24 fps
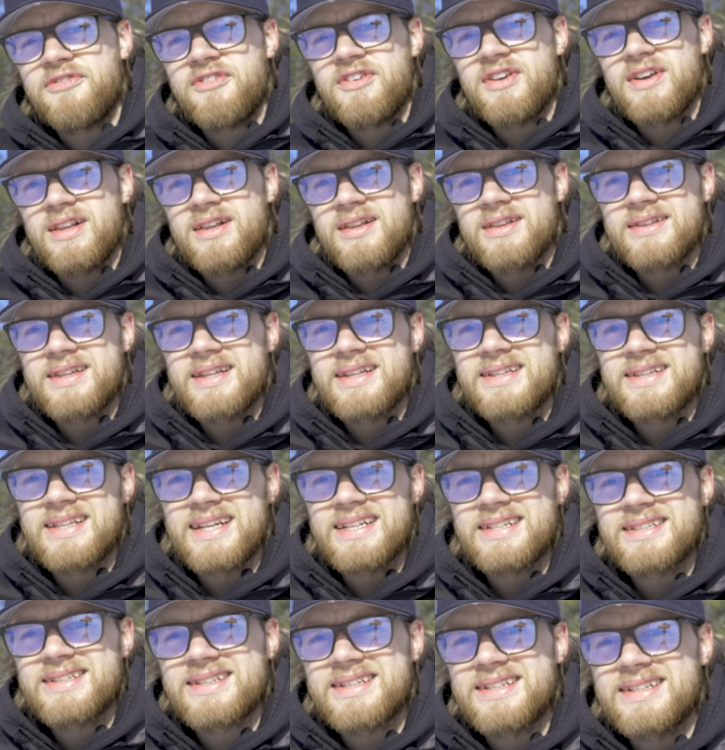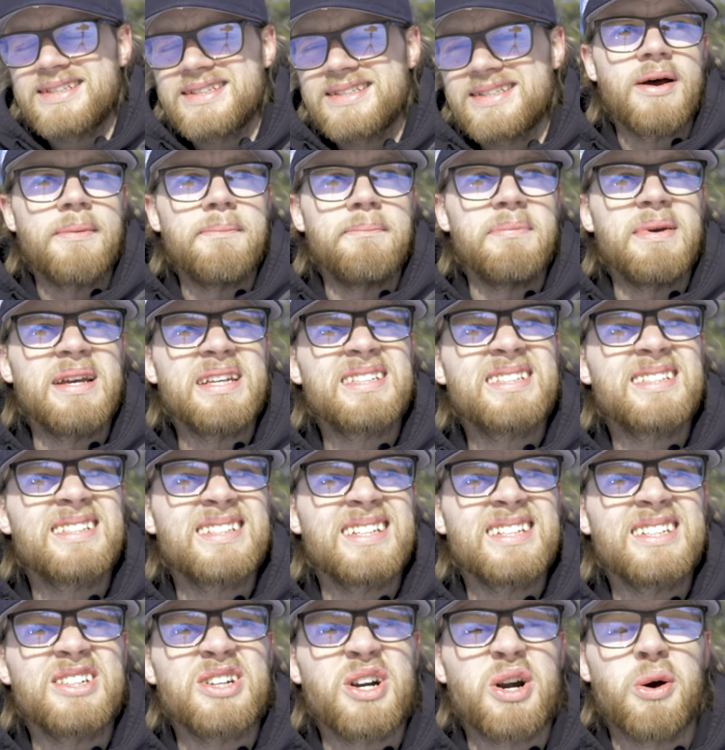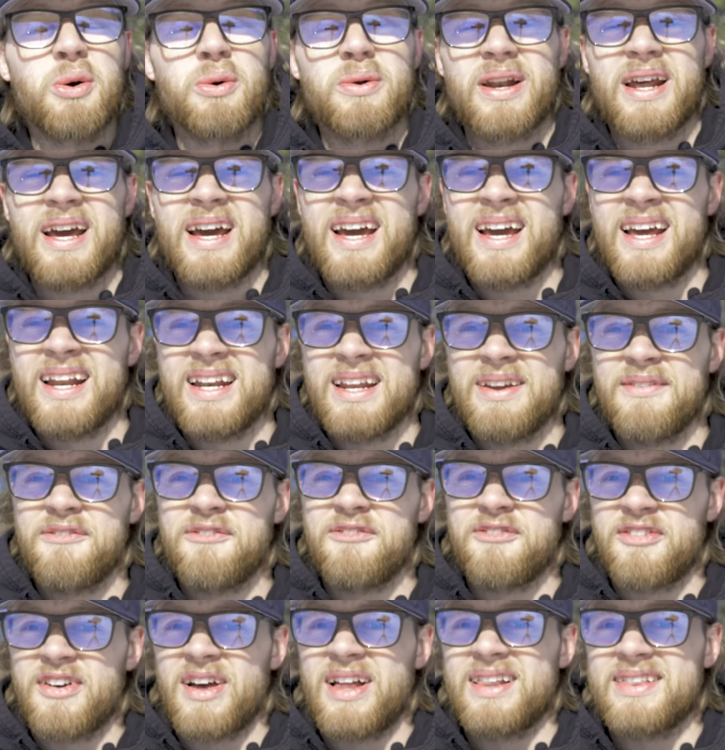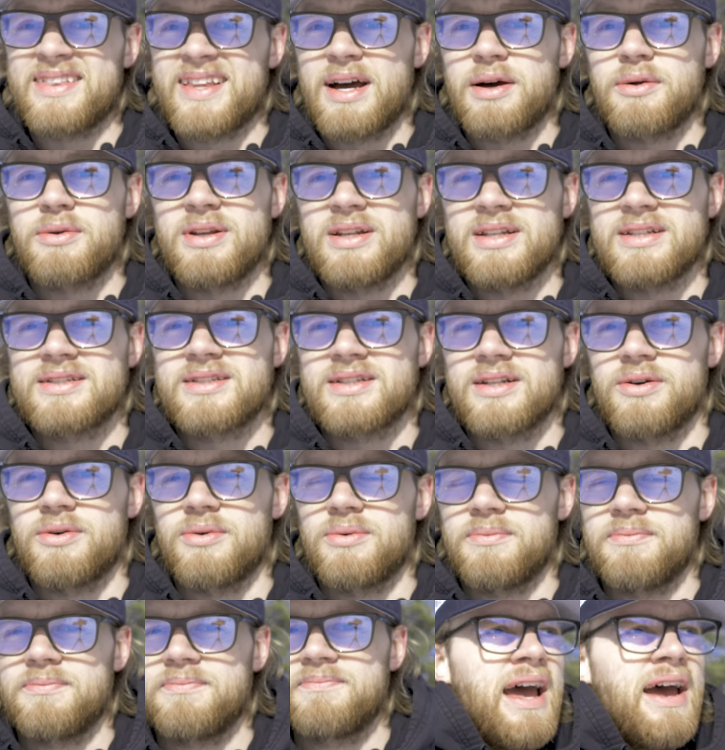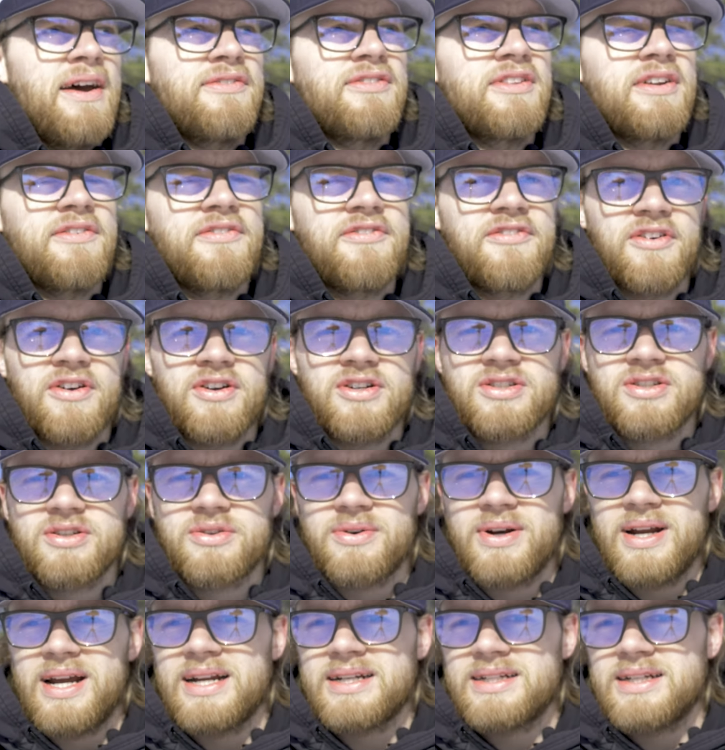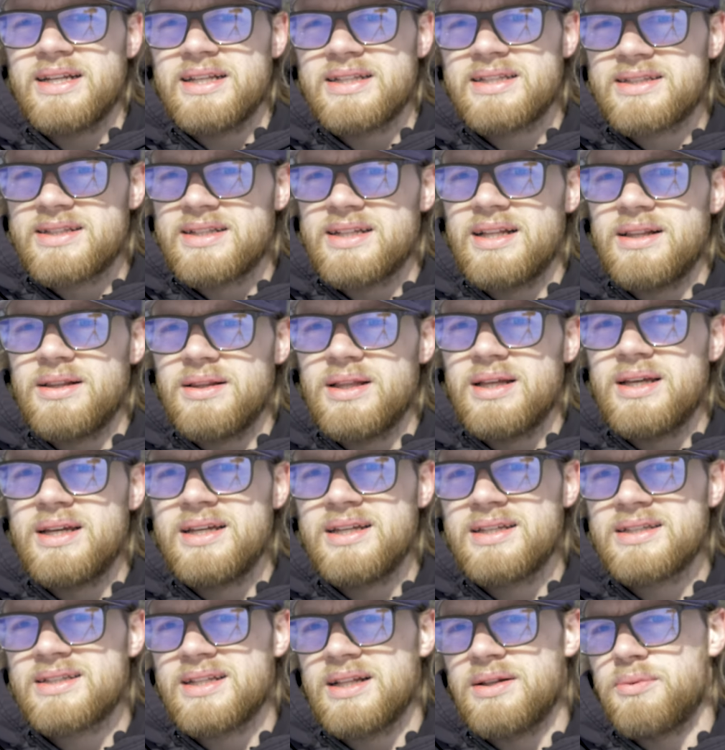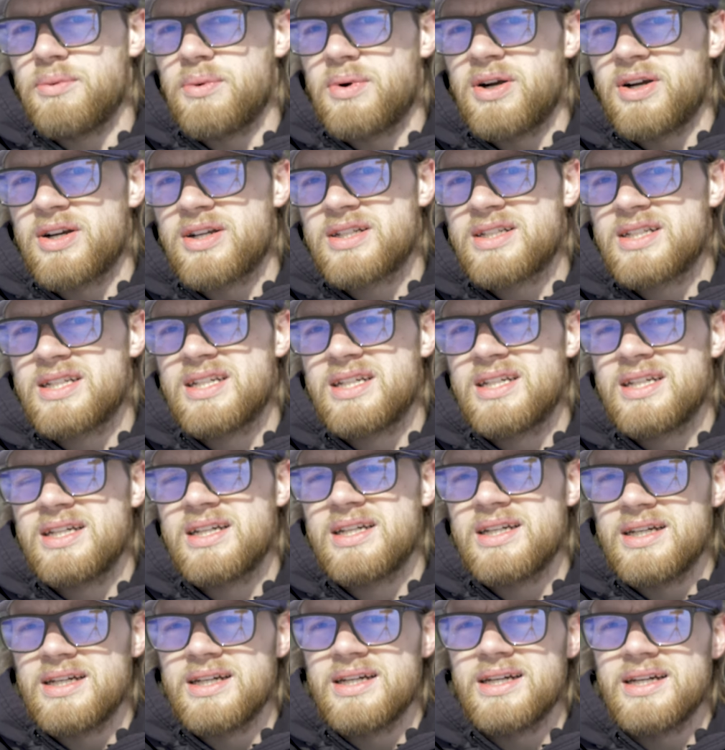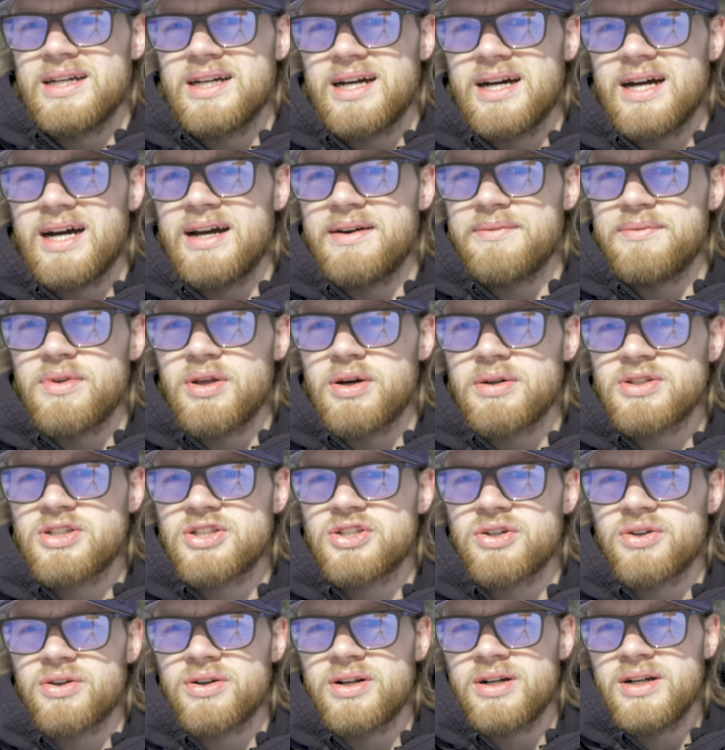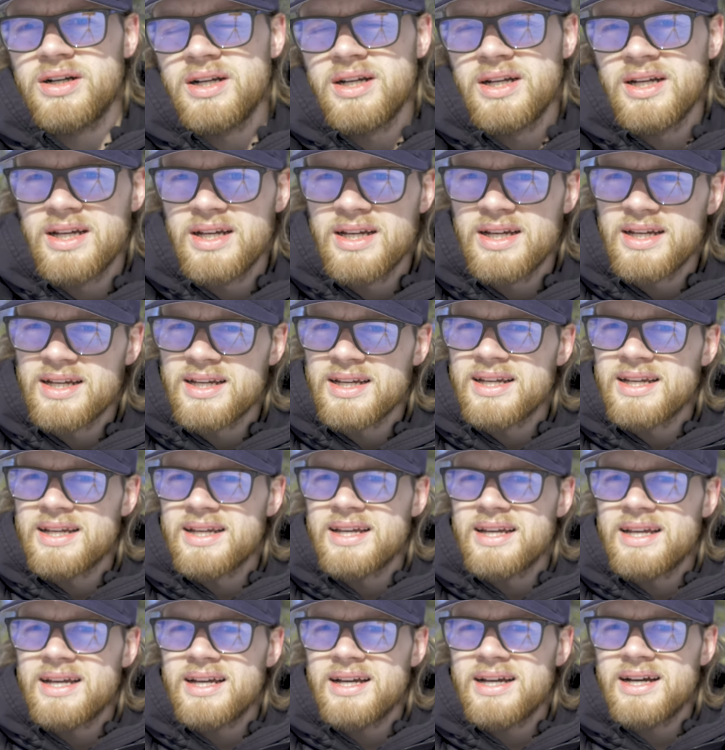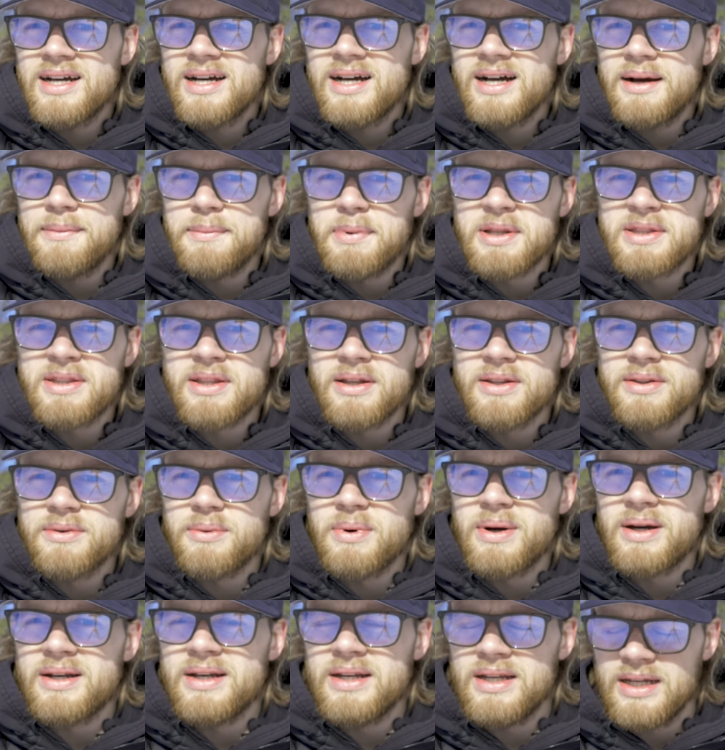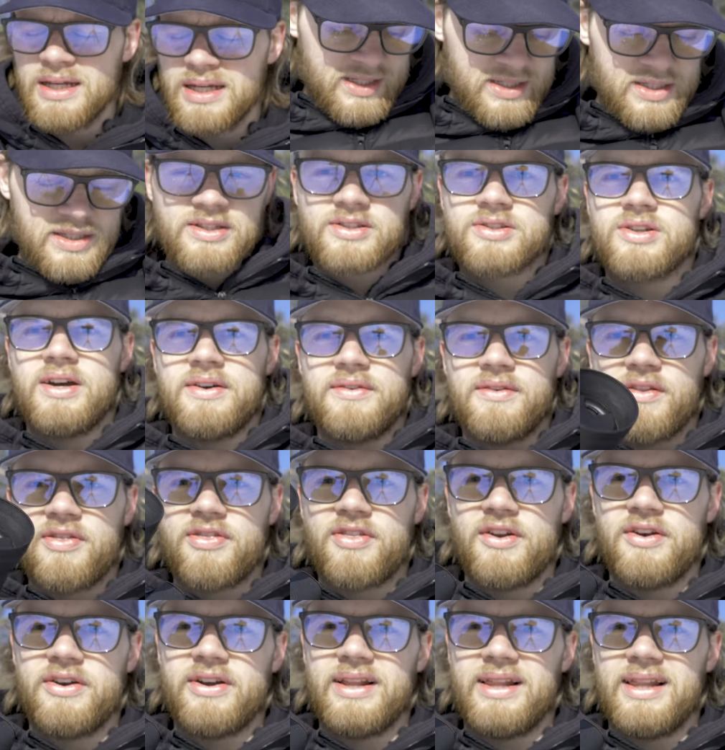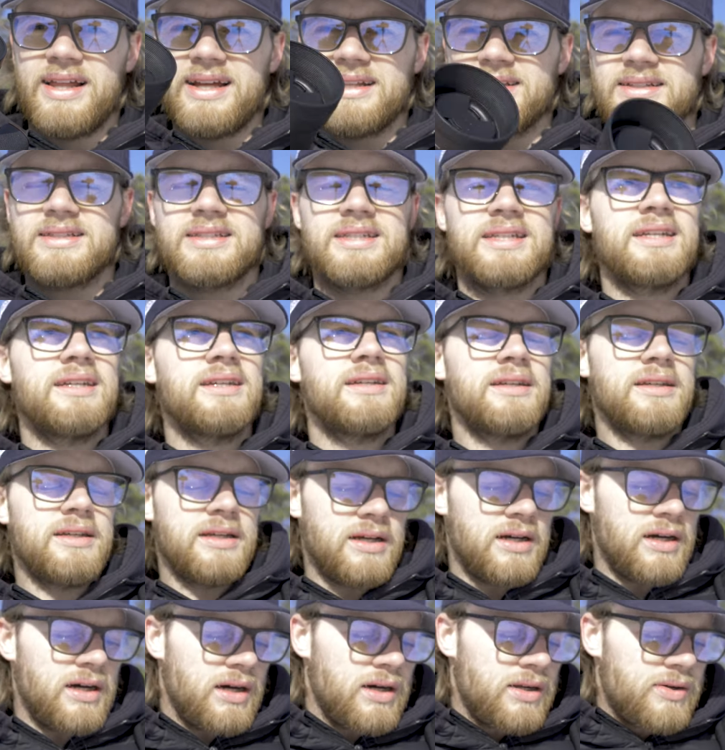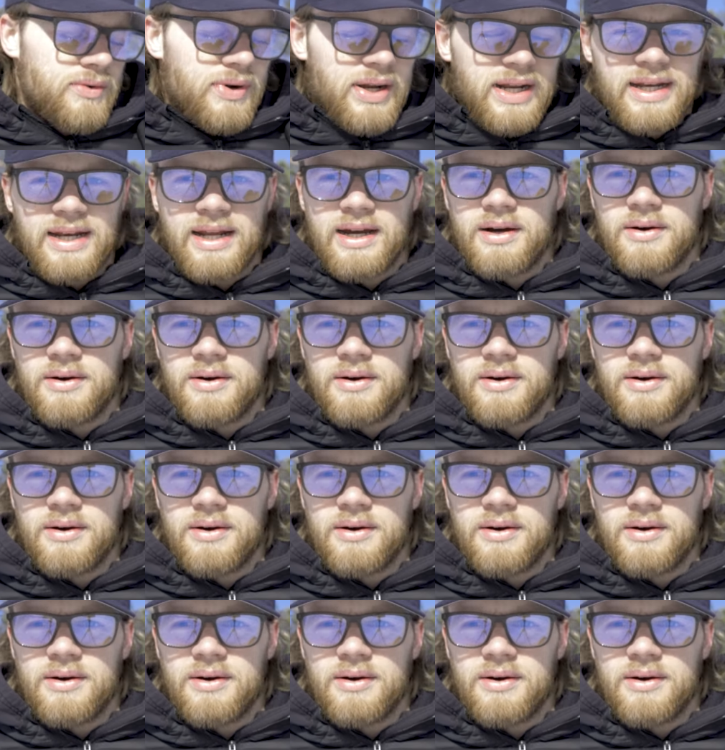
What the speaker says: feel the distance. I missed the drone and it fell down in the snow. After the first crash, it still worked. I'm not sure about the other one. So I have the 30 lens on right